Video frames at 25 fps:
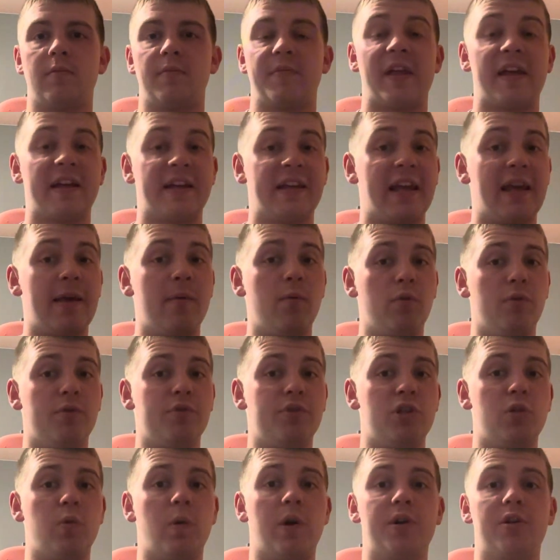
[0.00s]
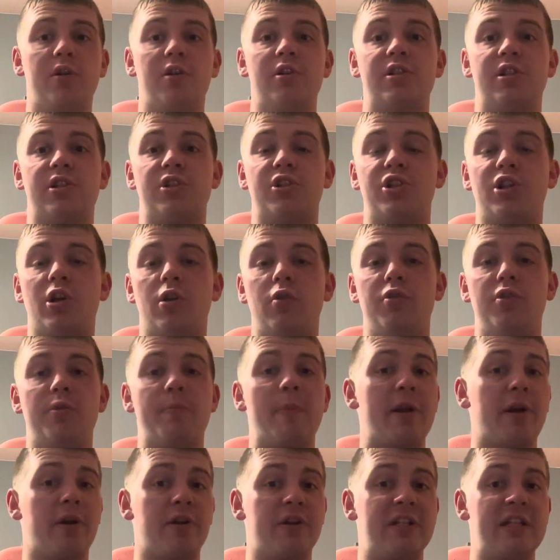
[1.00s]
That game will do wonders and show who the
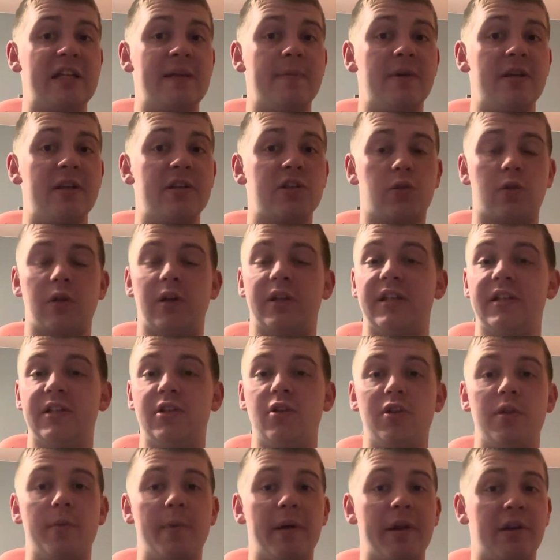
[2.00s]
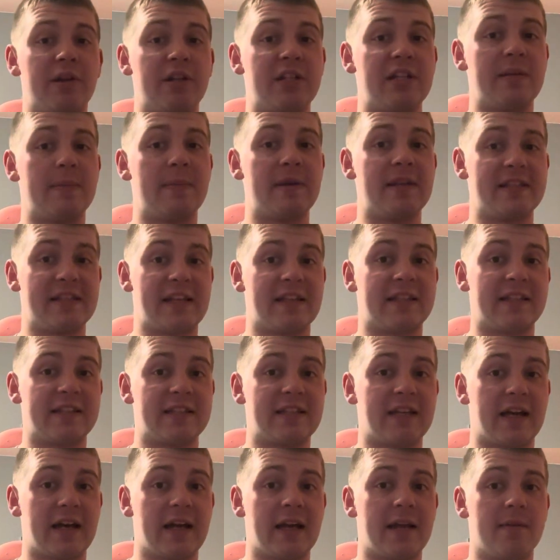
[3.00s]
better team is, or at least who the better team is at the
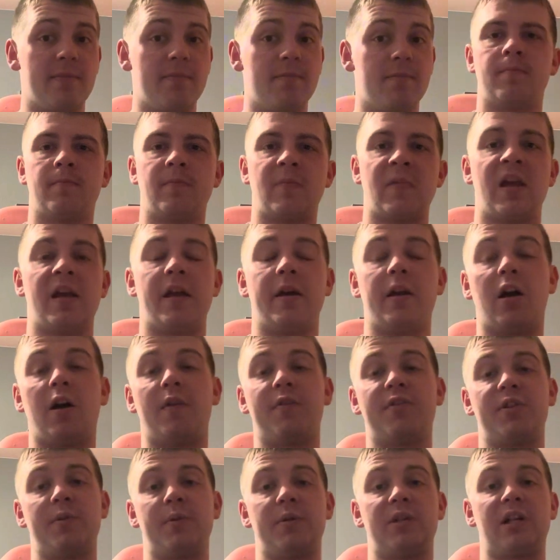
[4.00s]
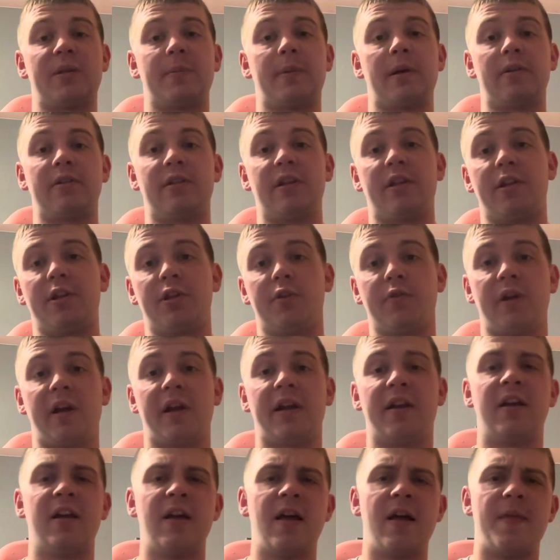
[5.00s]
time. And obviously, we talked about Delan
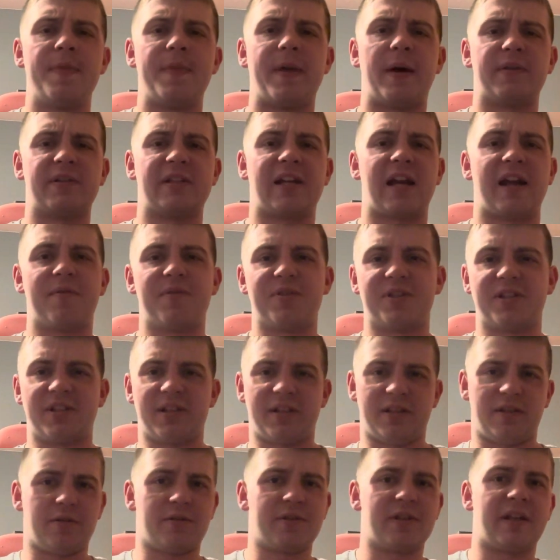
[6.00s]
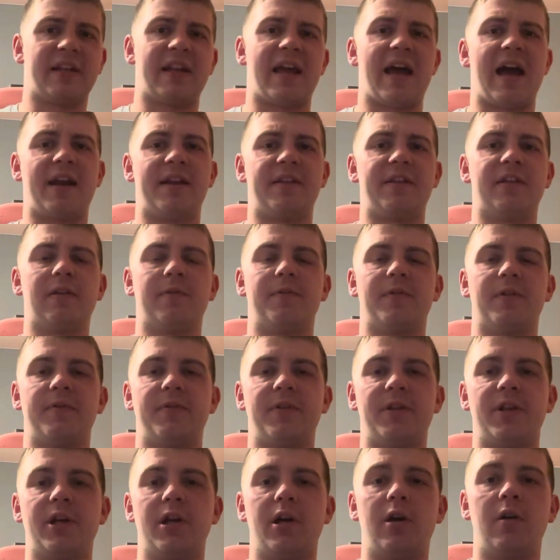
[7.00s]
Grant. That was kind of just something to add in there for the
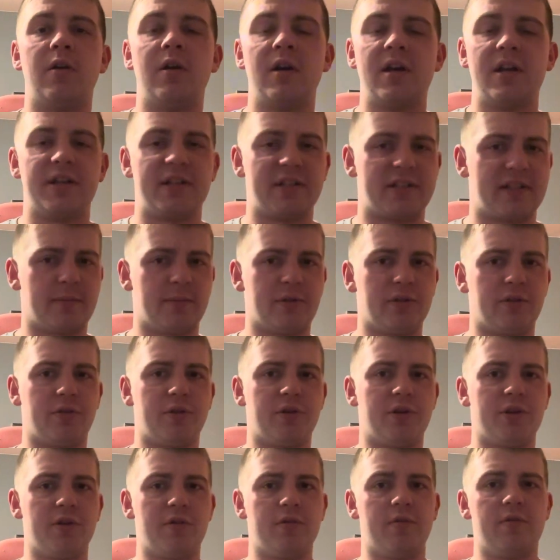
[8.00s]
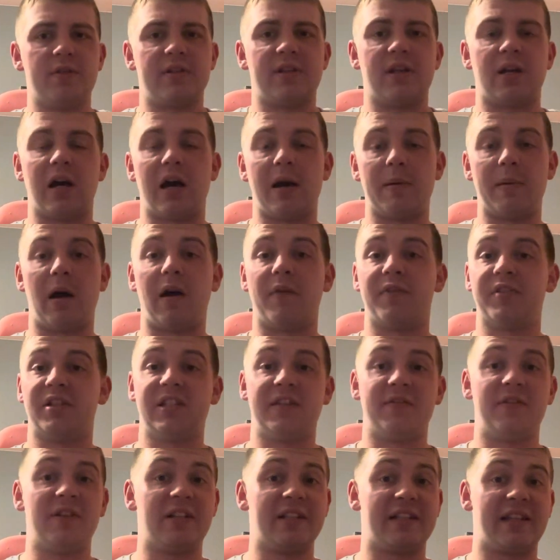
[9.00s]
video. Just some little news.
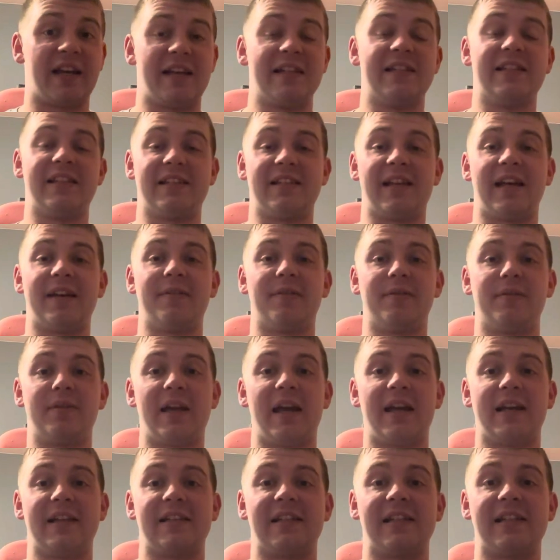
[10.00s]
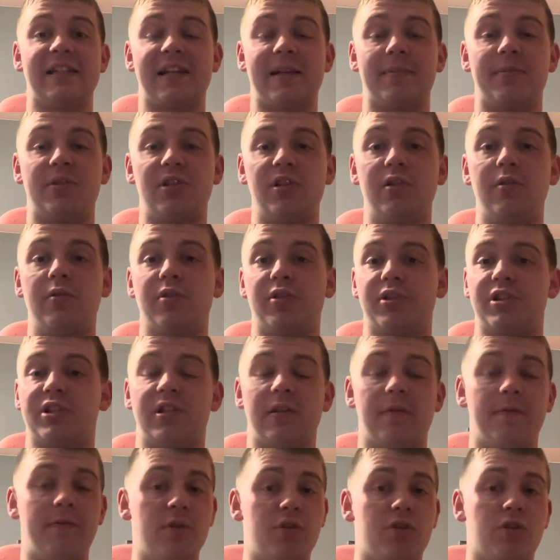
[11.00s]
Obviously, if he decides to sign with the Aggies anytime soon or just
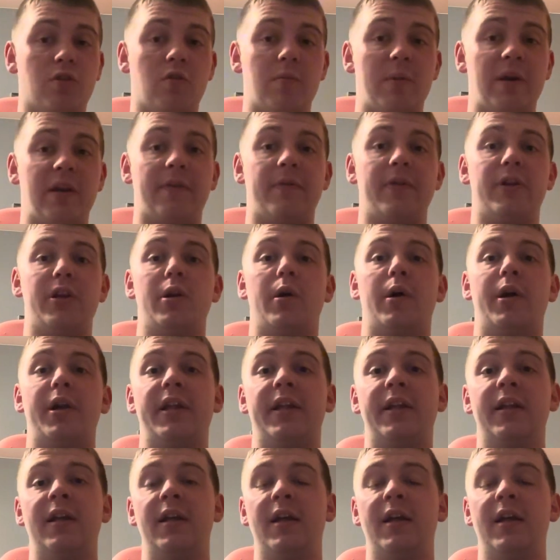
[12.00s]
in the future, we'll make a video on it.